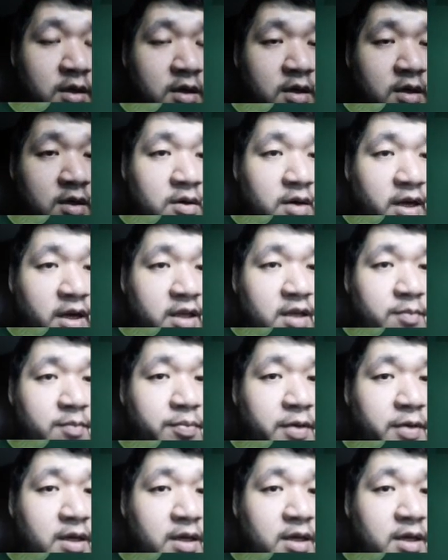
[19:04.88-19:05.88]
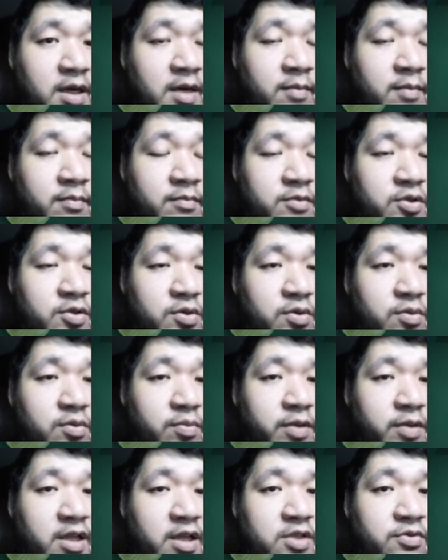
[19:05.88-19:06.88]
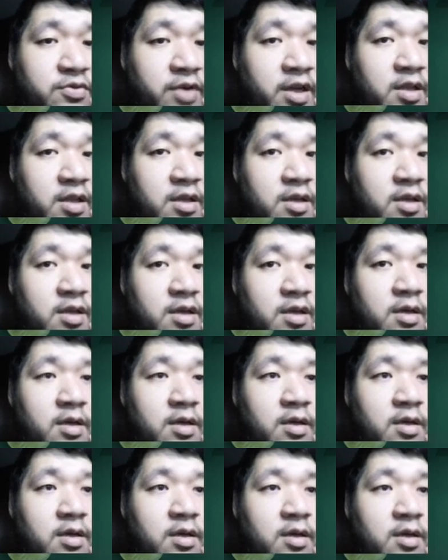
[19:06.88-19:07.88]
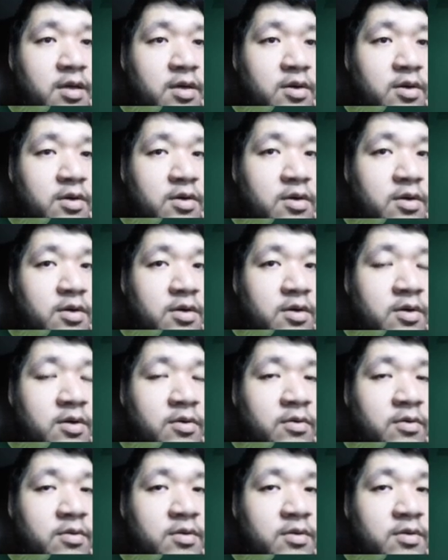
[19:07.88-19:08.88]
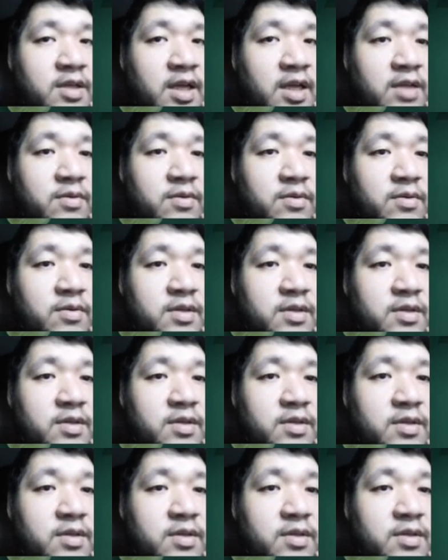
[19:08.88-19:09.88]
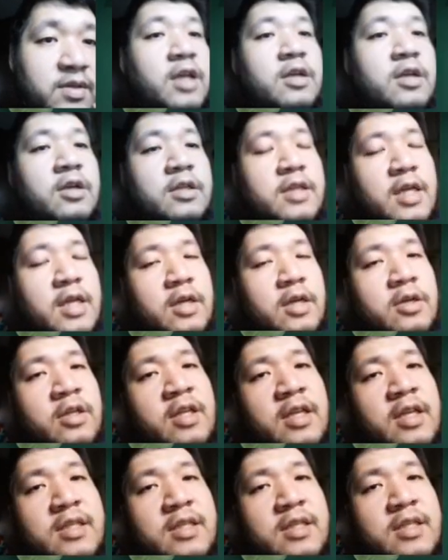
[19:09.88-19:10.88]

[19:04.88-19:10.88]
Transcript: I did pick planes, right? Uh-oh. That did not... Okay, good, thank goodness.